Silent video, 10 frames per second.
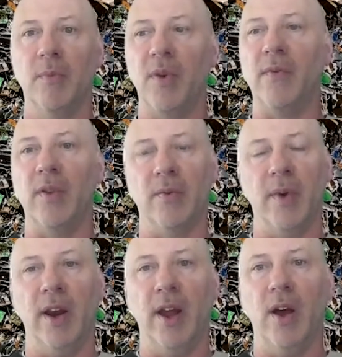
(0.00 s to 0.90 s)
prevalent
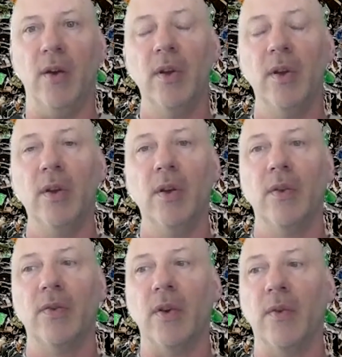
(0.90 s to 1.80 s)
right now.
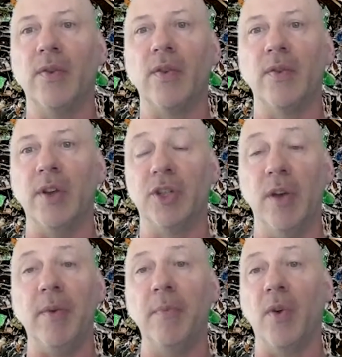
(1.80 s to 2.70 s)
So this is a
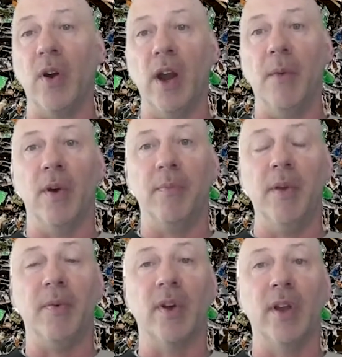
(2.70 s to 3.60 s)
shipping program where
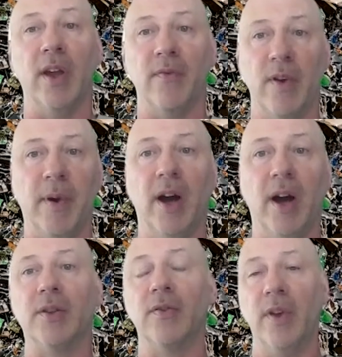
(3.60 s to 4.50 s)
people can get free boxes,